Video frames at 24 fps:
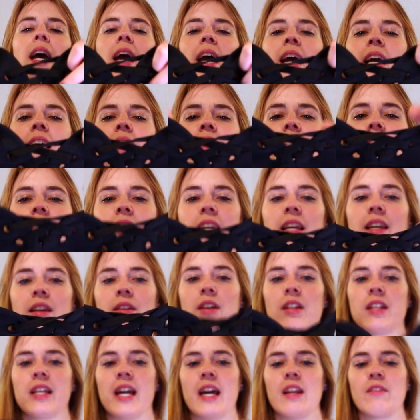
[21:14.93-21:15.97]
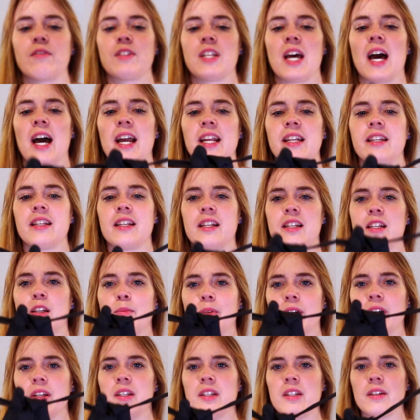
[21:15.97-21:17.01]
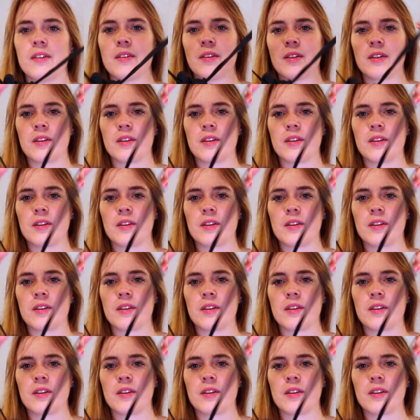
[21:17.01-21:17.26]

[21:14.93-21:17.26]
And yeah, you can kind of tighten it a little bit.